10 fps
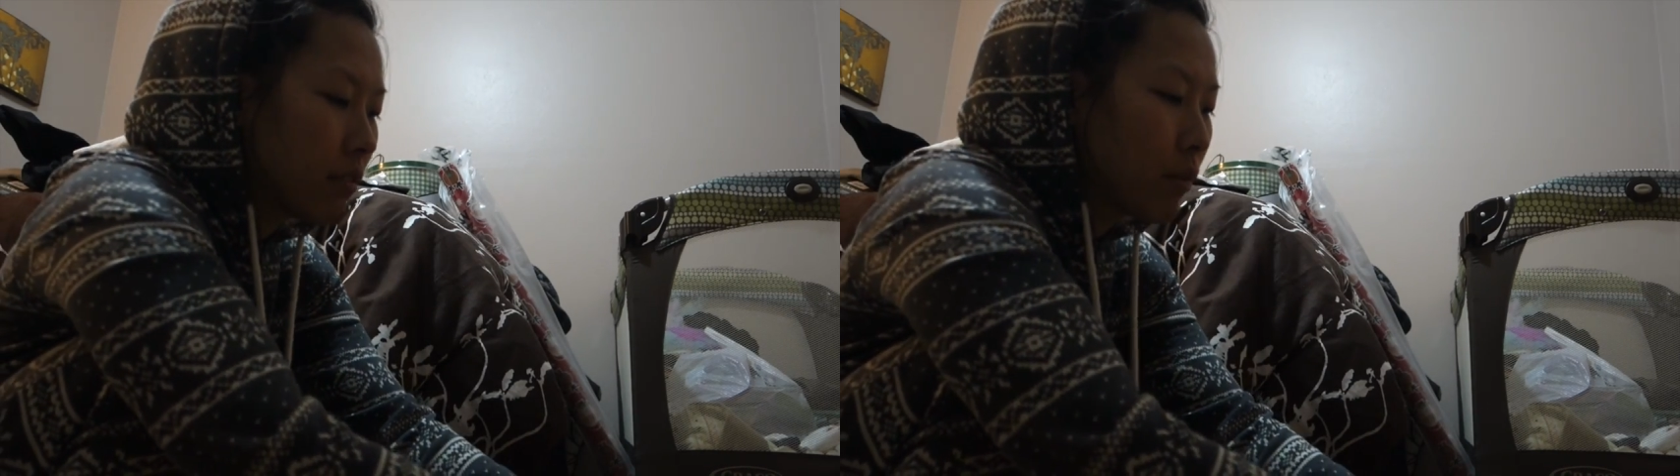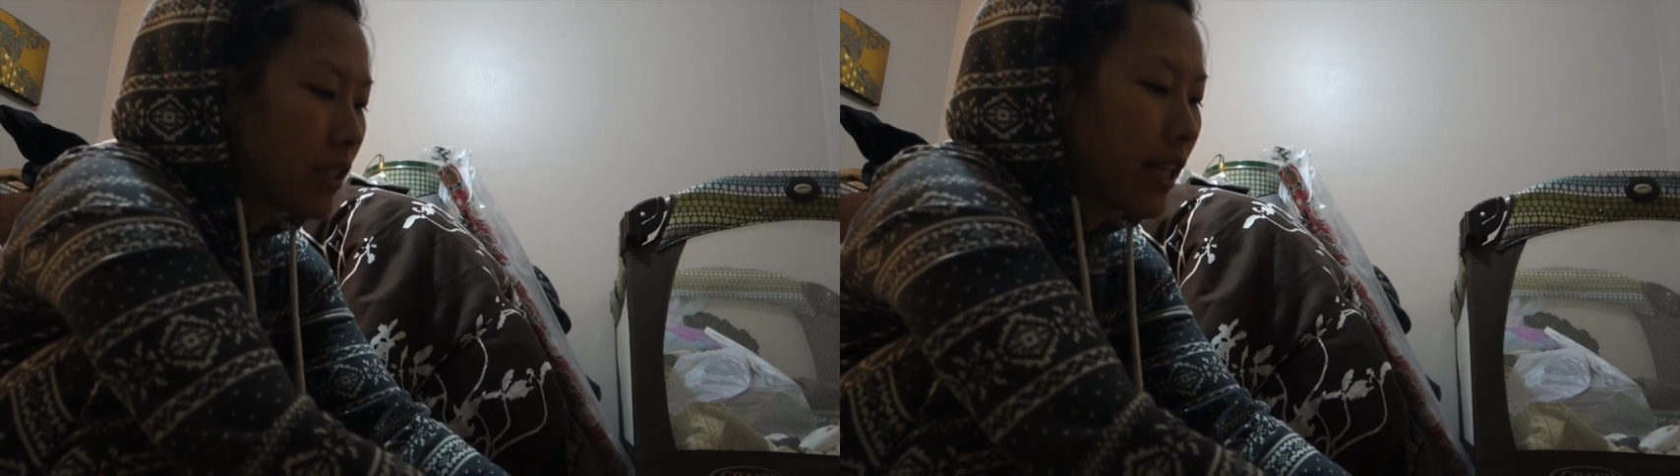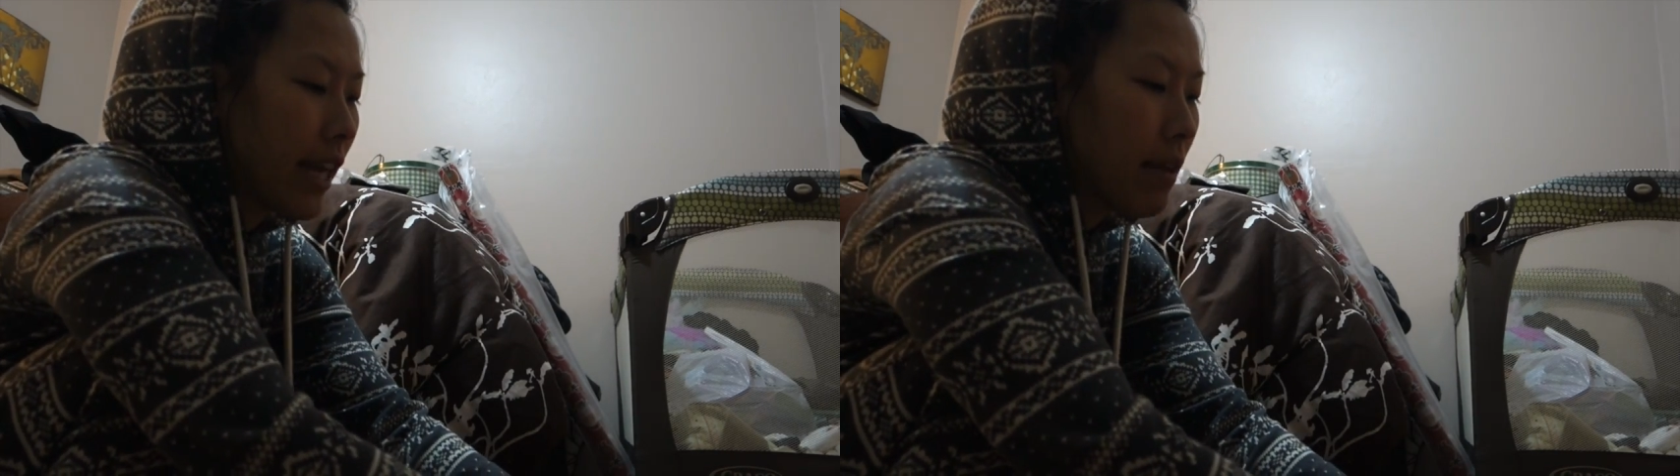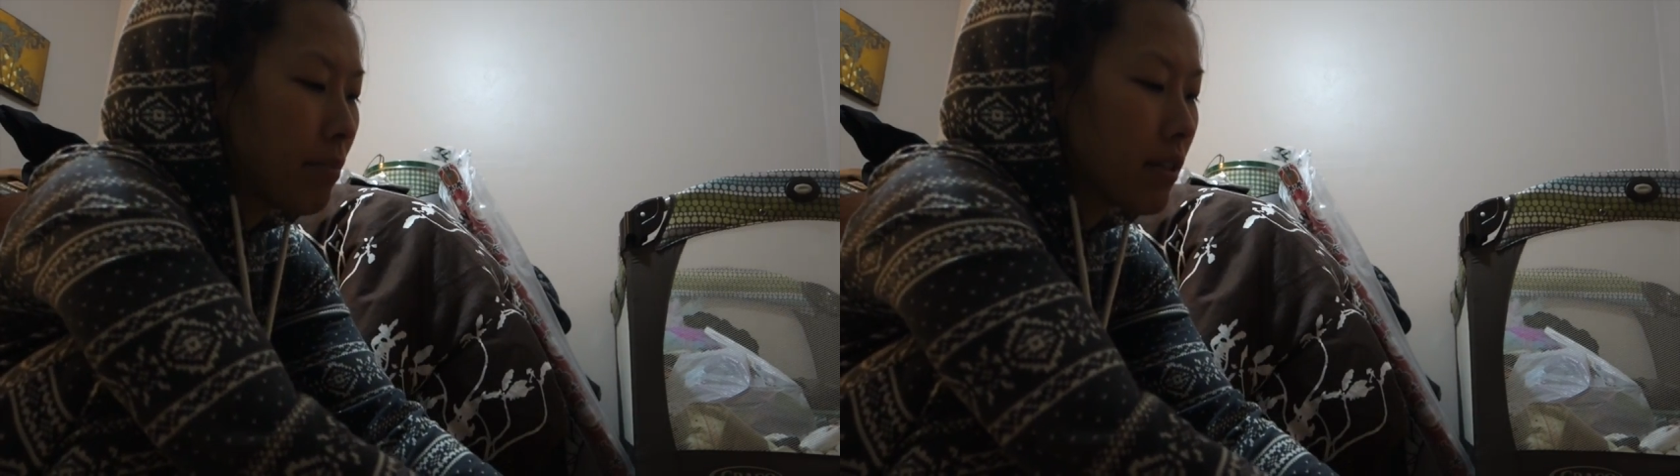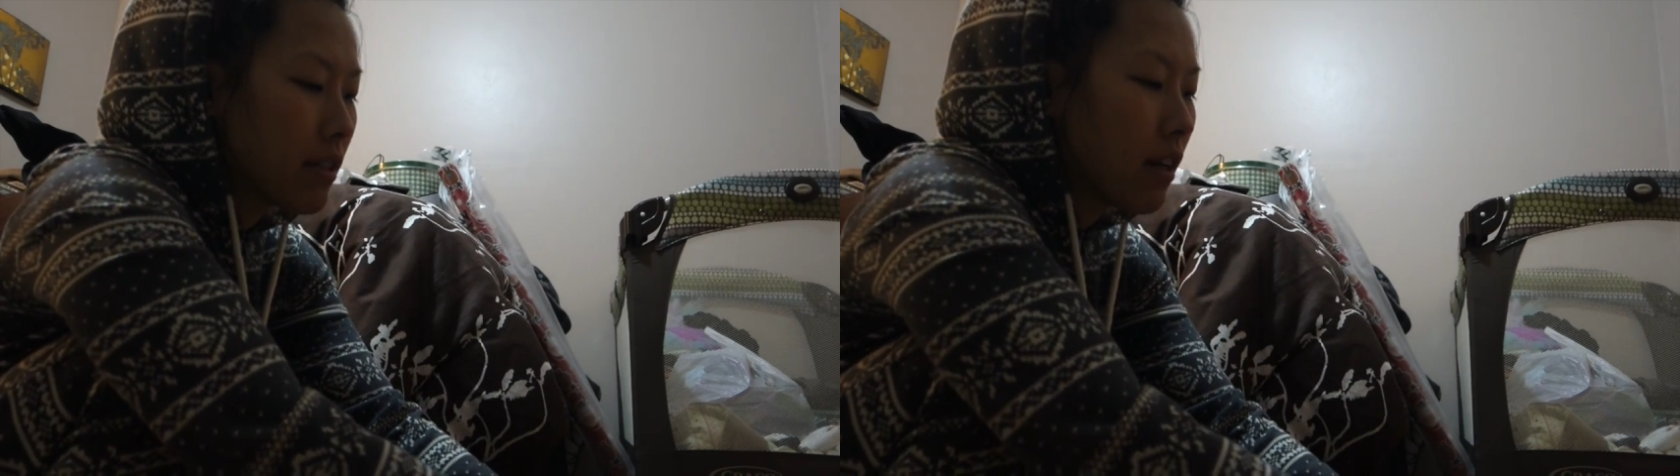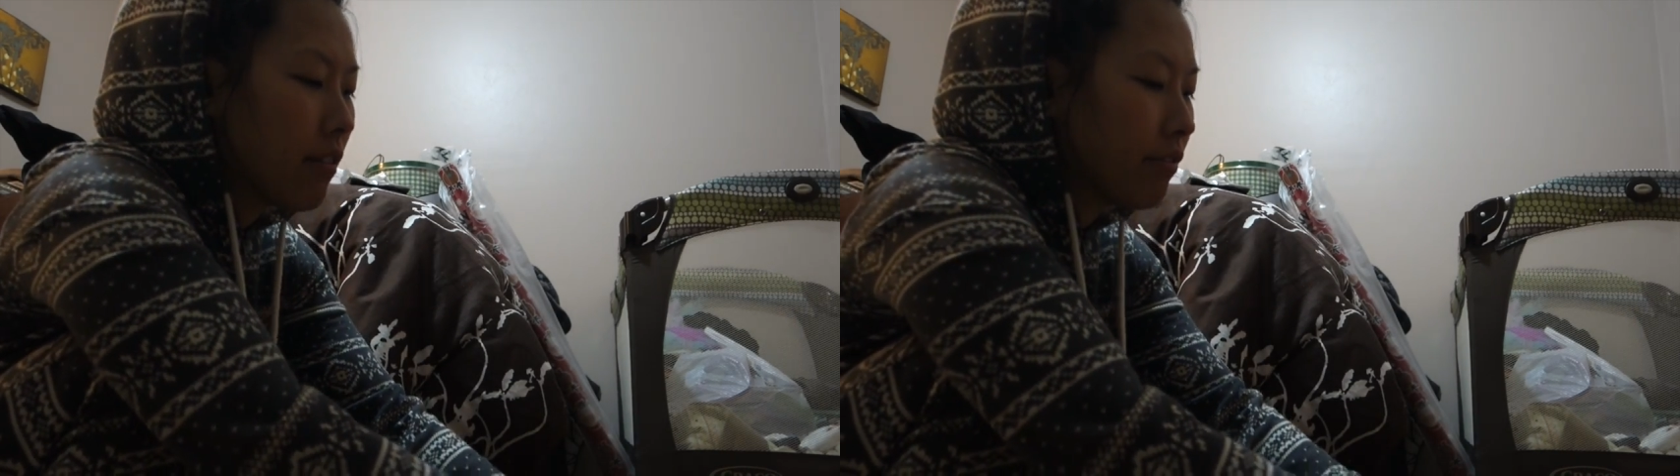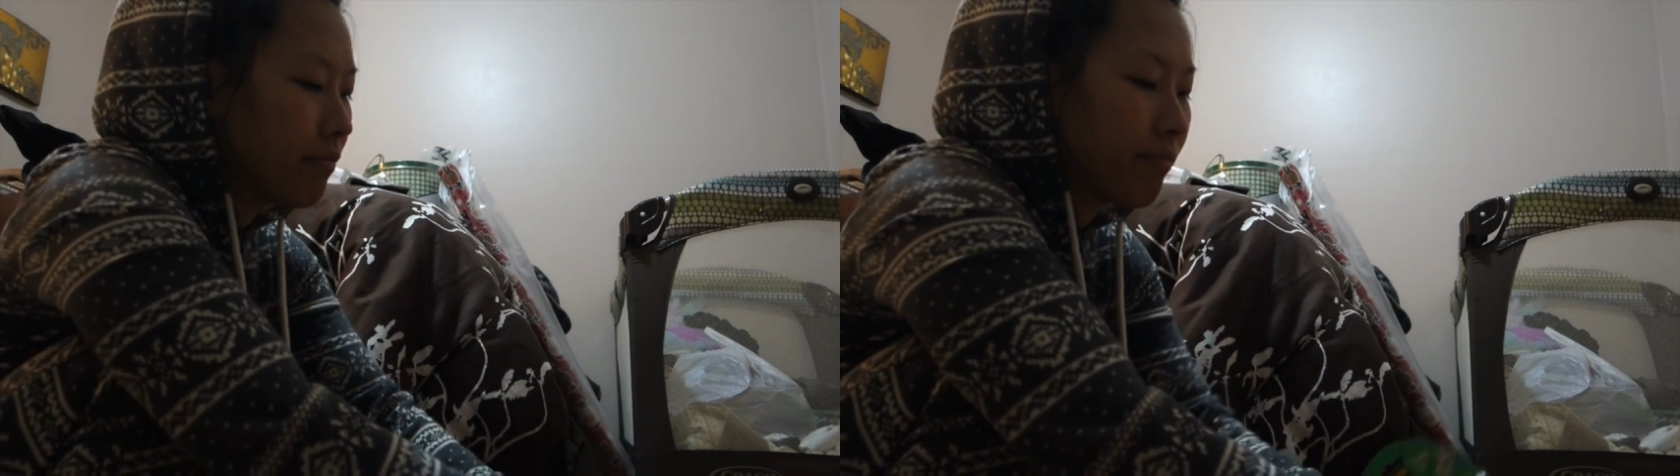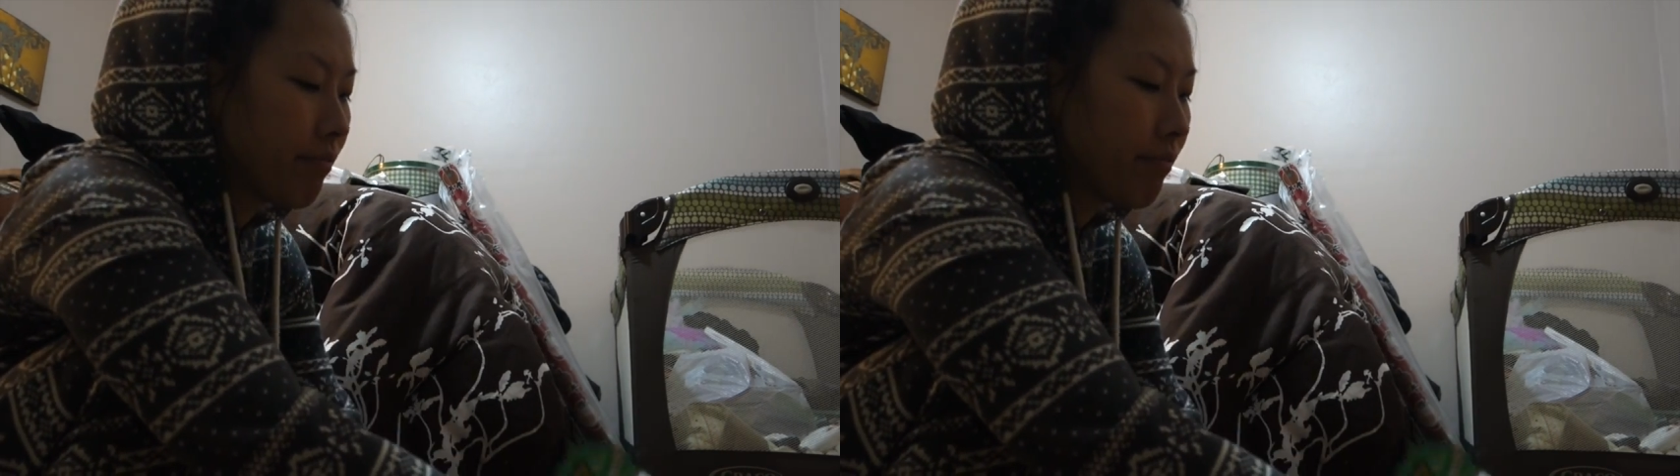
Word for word: with tape and stuff.